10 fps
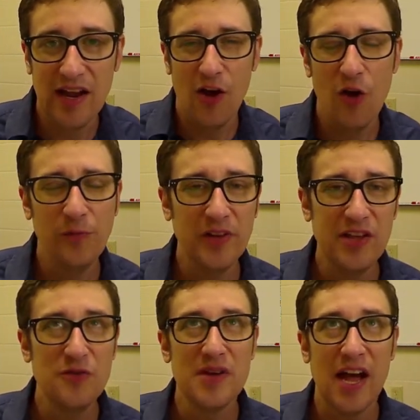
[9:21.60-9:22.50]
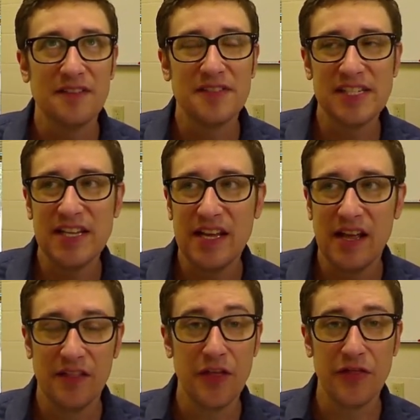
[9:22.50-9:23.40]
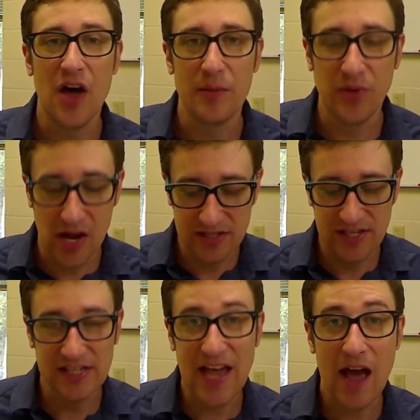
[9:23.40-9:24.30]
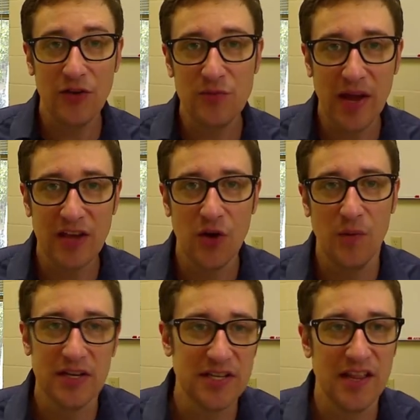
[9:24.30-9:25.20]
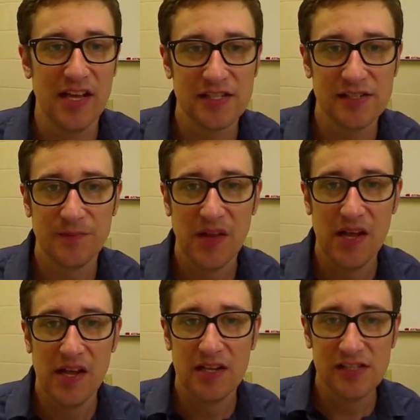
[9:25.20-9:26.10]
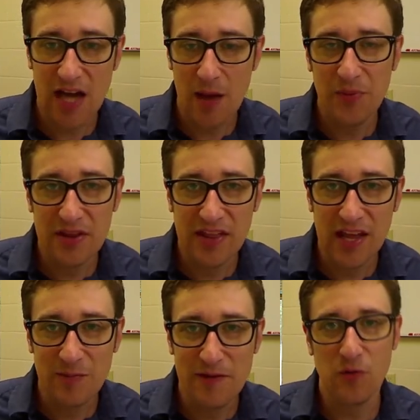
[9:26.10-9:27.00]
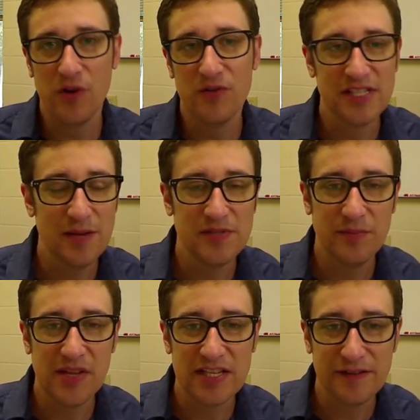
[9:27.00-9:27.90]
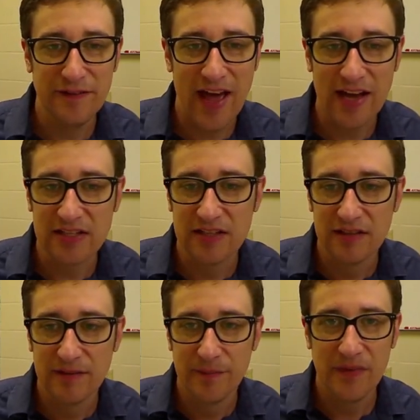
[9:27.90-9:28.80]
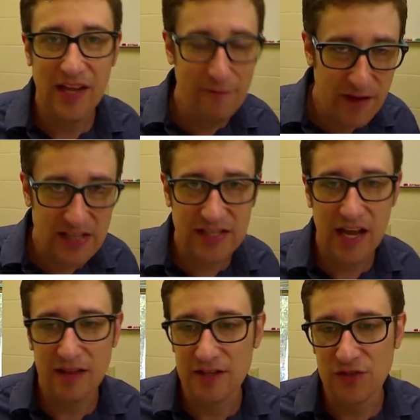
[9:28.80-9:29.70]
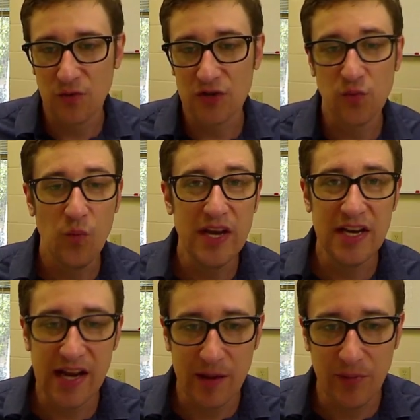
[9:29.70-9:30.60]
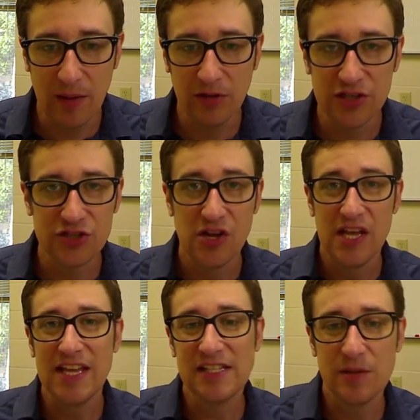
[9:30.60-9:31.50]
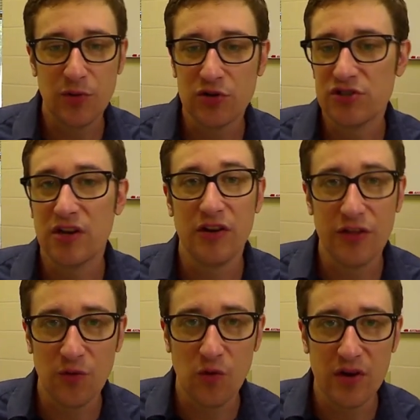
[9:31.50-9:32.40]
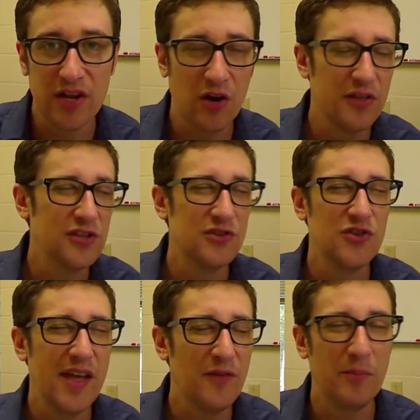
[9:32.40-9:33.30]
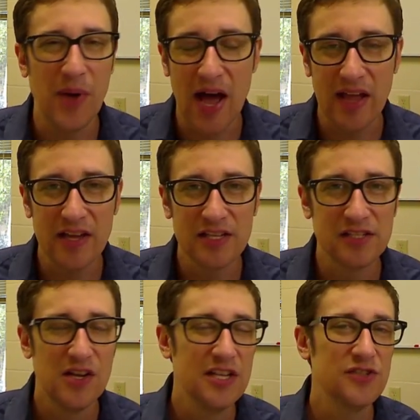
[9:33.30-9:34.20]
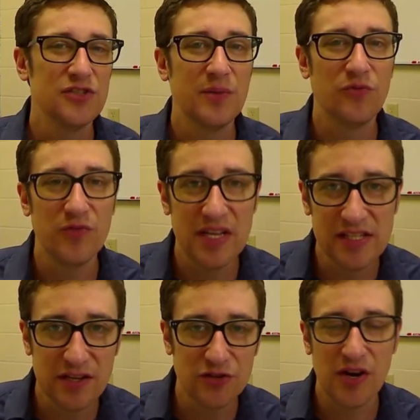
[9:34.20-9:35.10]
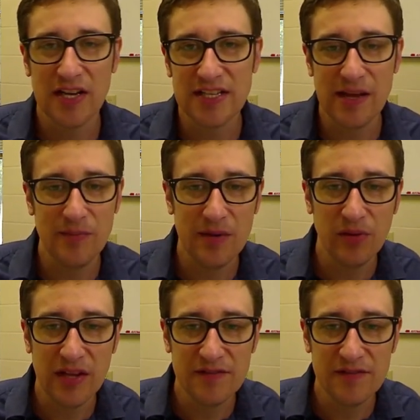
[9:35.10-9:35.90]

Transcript: hopefully you can kind of see the thought process, how you might go into this. Stop and think before you accept something as a fact. Investigate the source. When did it get published? Is the person an authority? Do they have a bias? Is there some reason they're trying to get me to believe